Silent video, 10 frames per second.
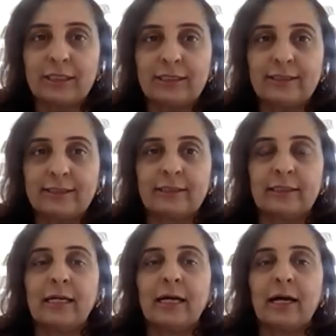It's
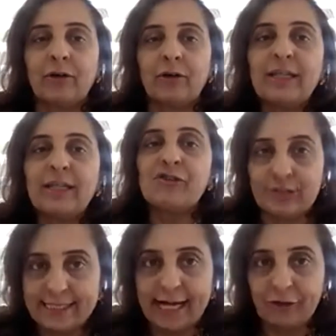a
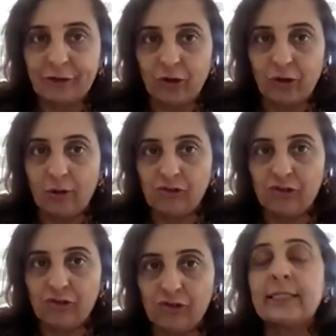religious
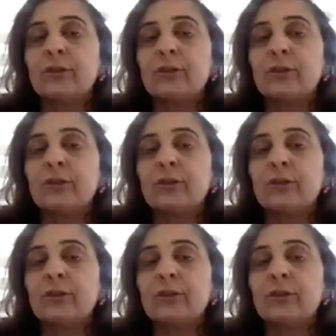ideology.